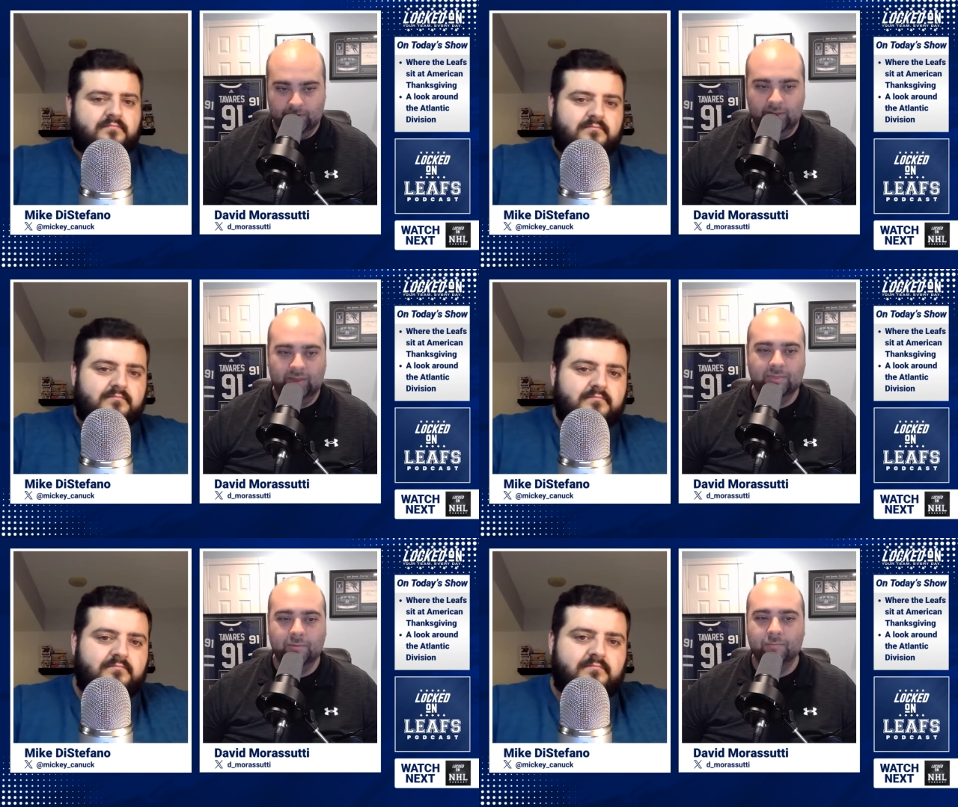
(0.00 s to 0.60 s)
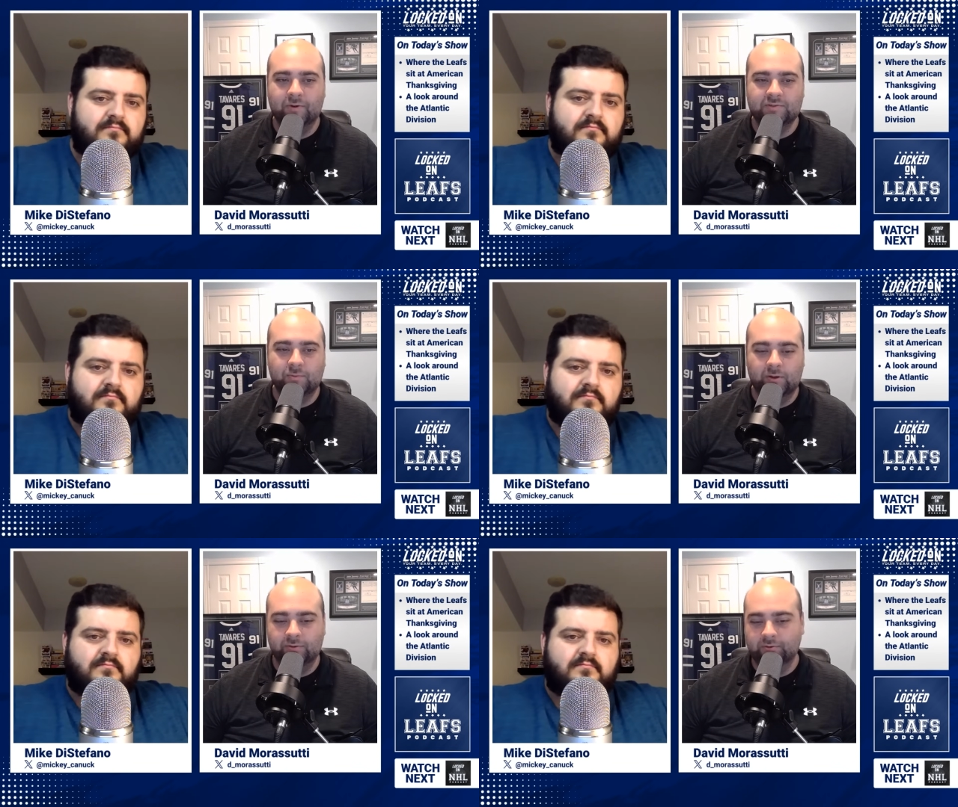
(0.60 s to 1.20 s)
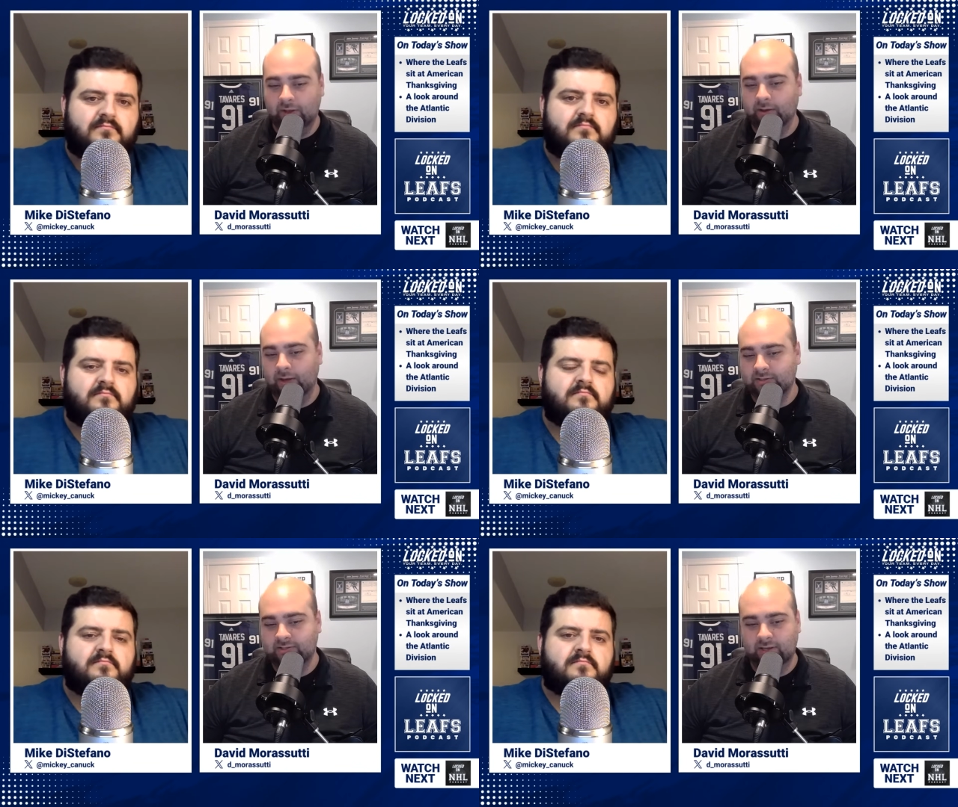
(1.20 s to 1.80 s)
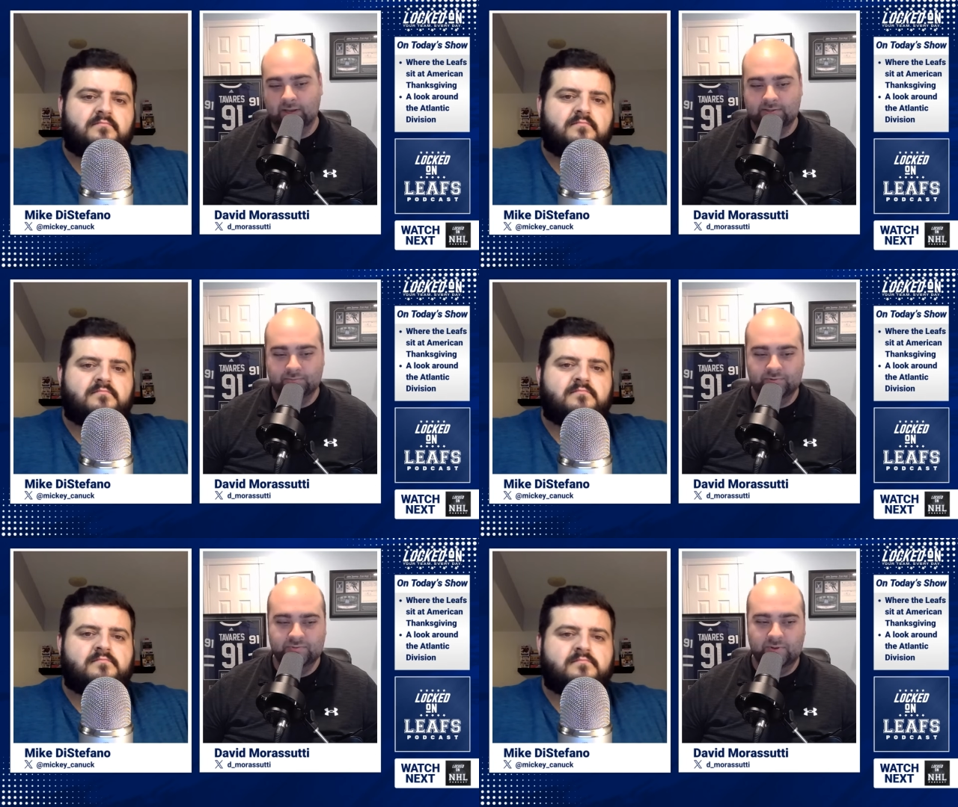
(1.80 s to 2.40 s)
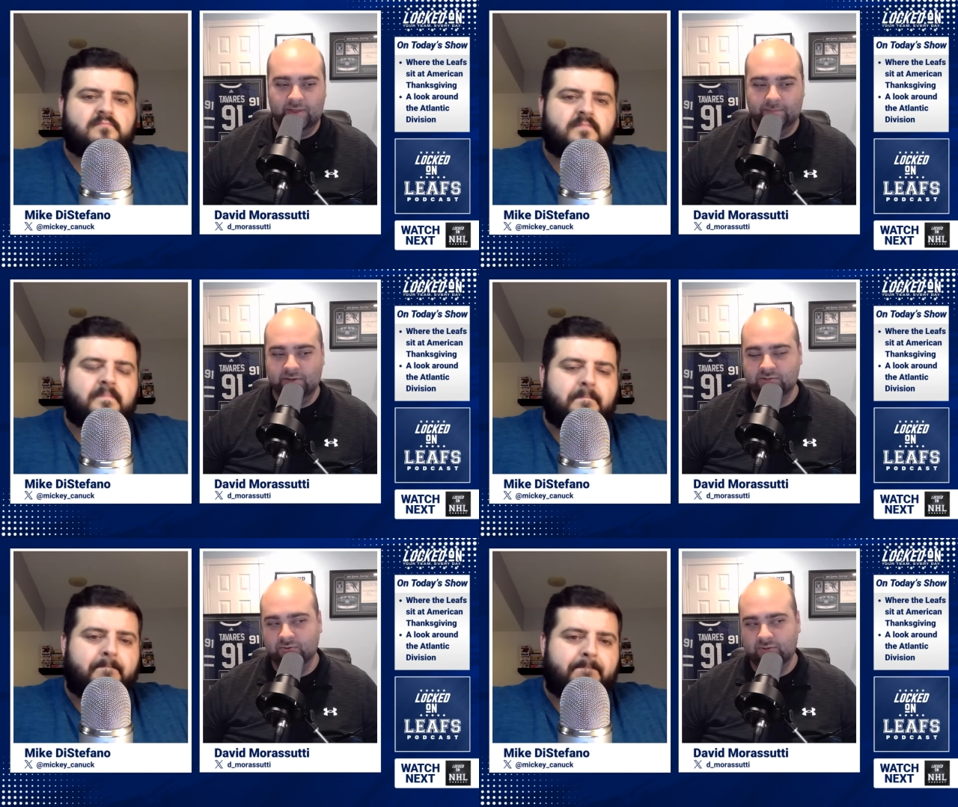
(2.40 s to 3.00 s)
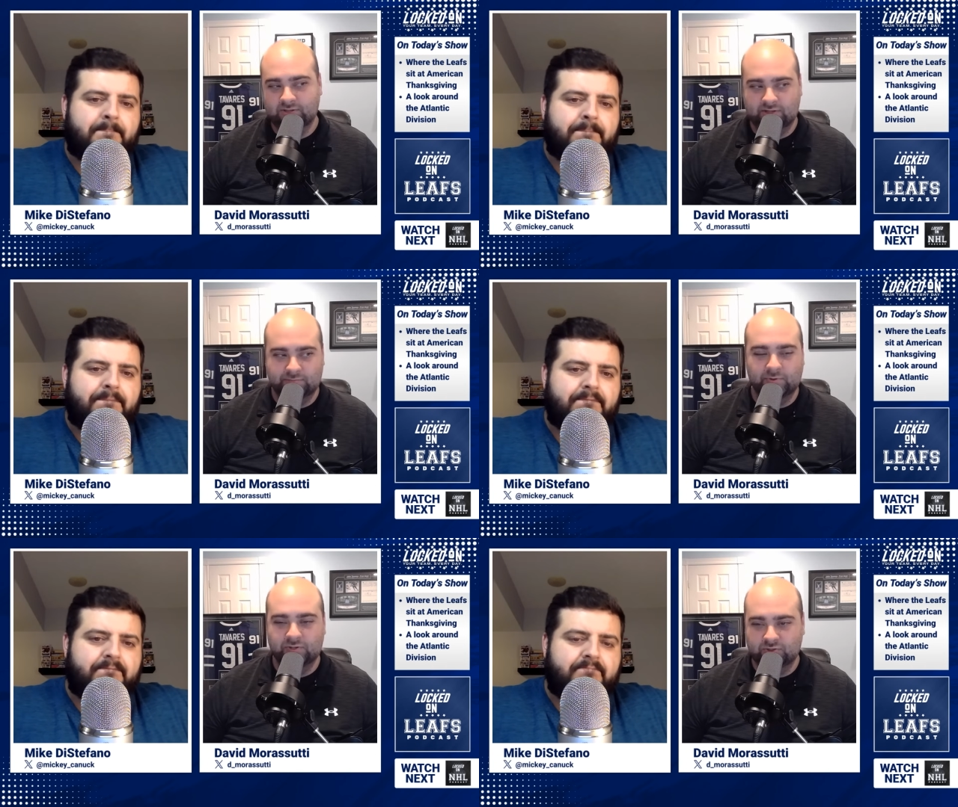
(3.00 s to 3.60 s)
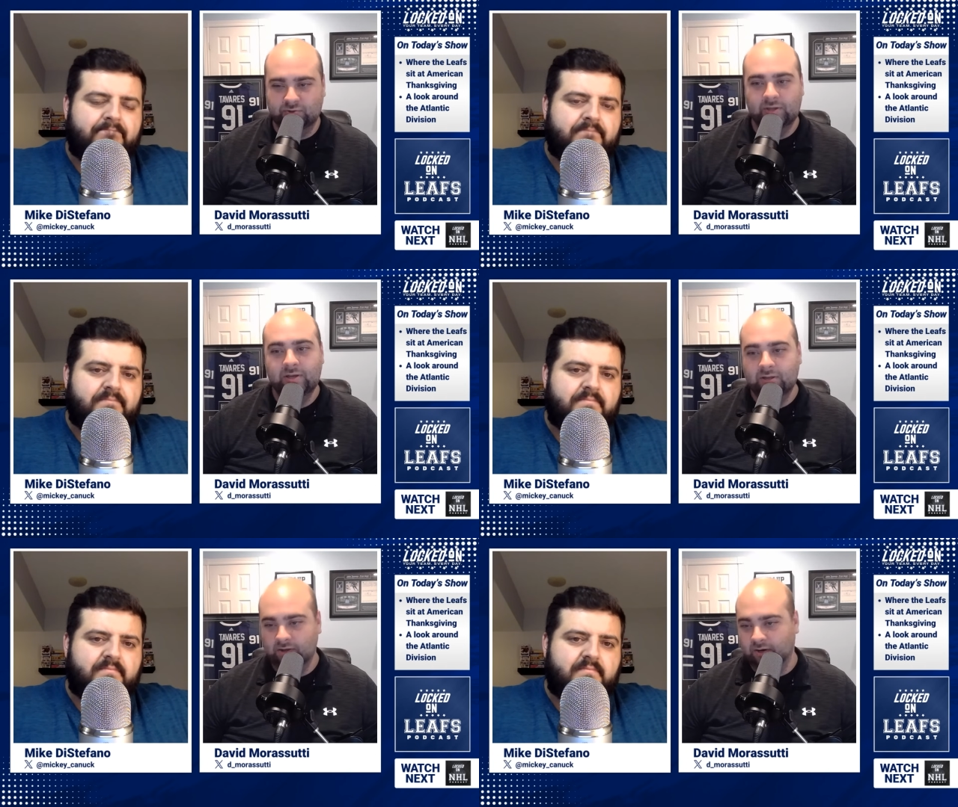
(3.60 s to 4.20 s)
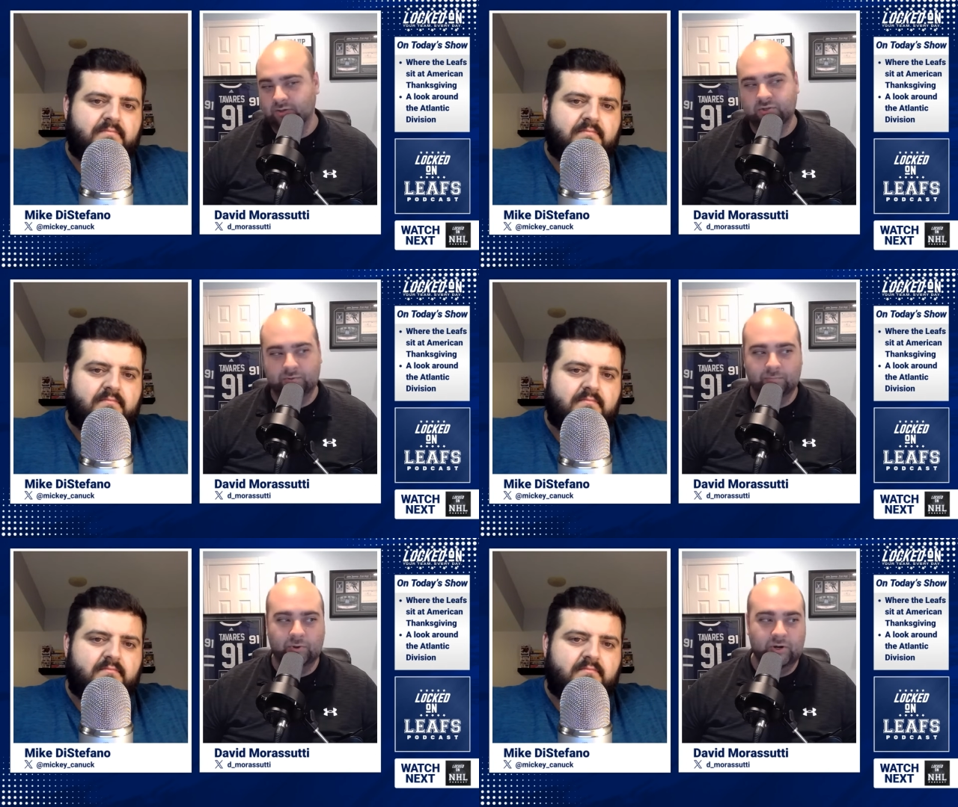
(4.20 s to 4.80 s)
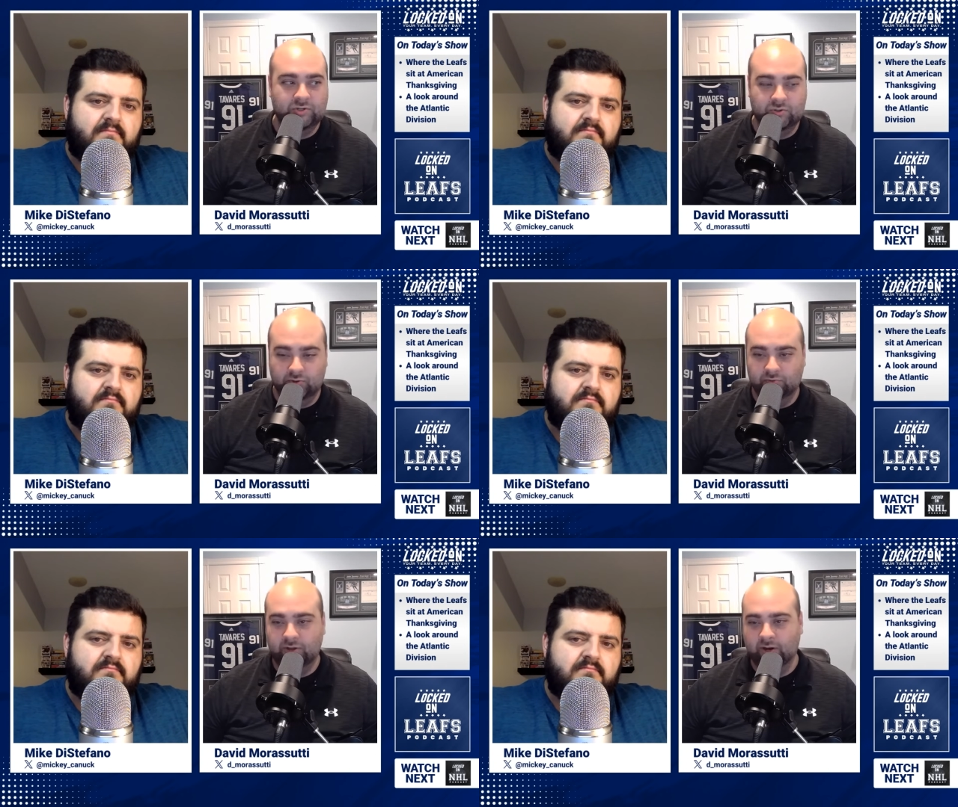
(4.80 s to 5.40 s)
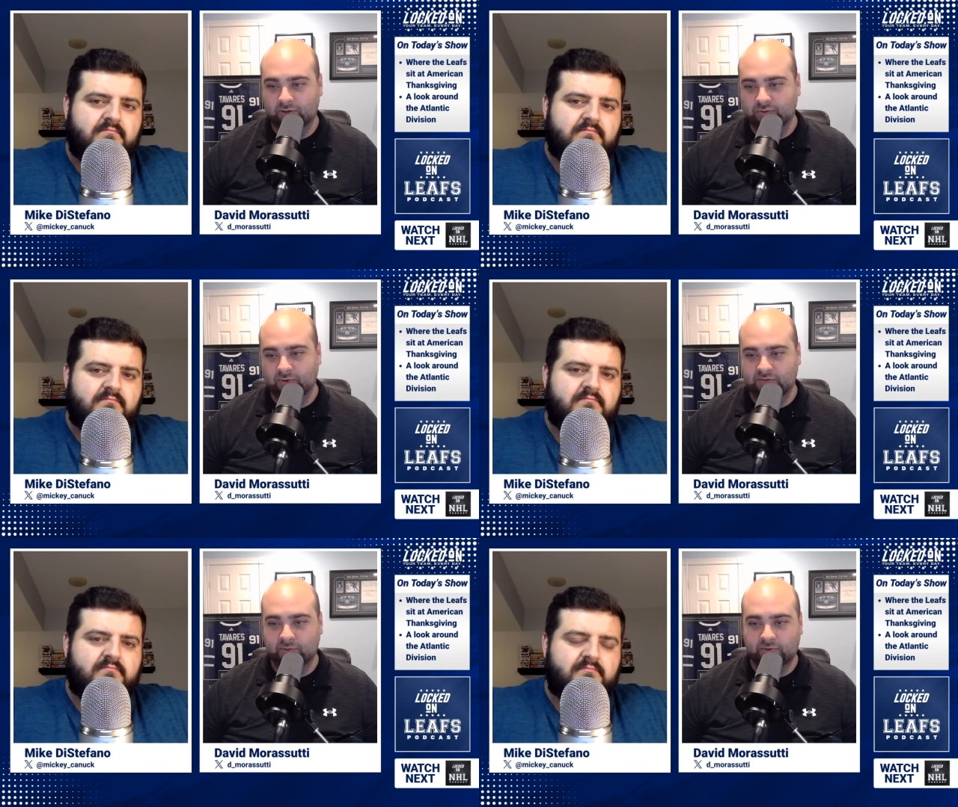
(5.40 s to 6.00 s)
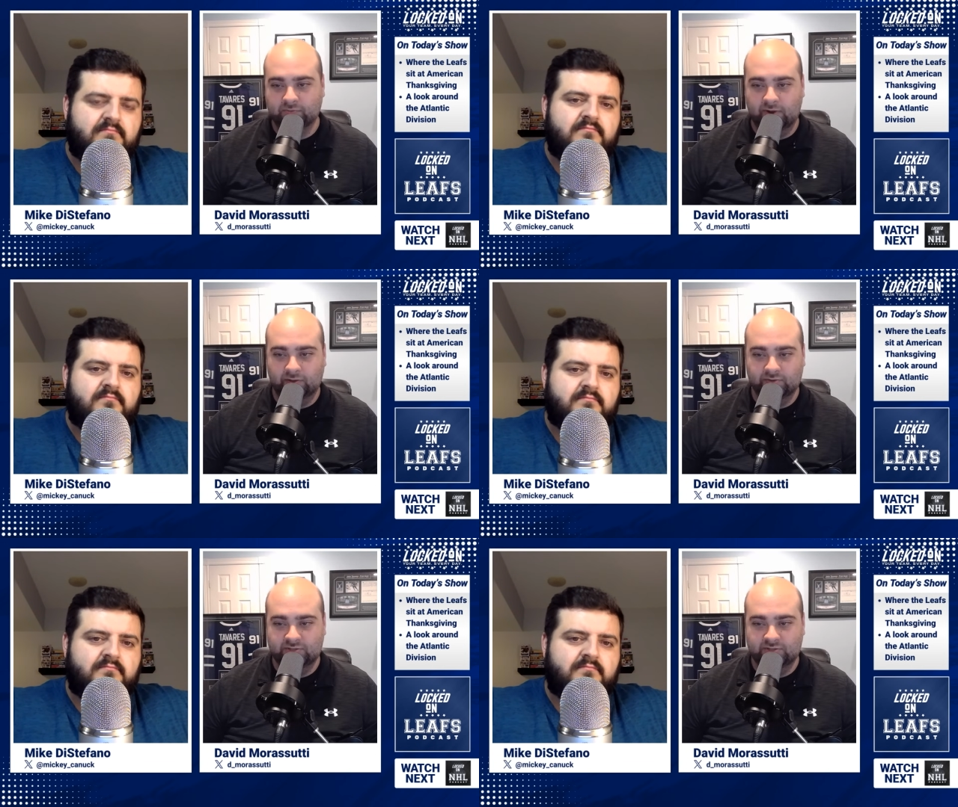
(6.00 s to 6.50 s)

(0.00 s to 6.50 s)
Speaker 1: like the reason why they're I, I said as the reason why the NBA is doing this because players there are certain players who don't care too much about the regular